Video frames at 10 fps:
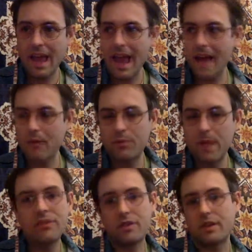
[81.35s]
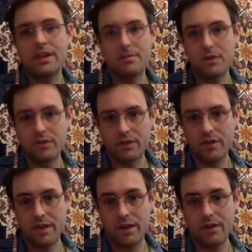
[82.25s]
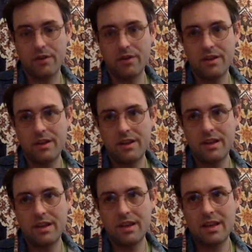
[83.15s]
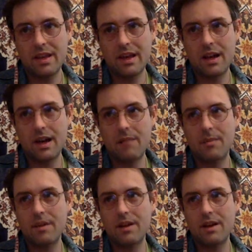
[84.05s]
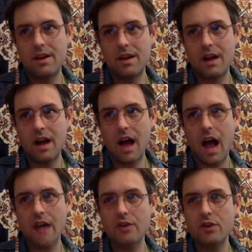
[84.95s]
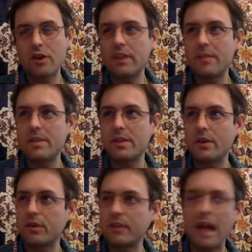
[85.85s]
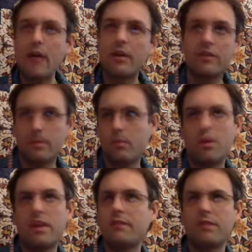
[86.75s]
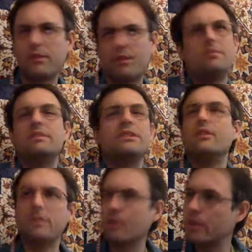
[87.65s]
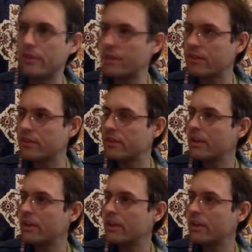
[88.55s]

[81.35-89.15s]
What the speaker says: And it was basically a music video. I took that material down at some point for some series of reasons.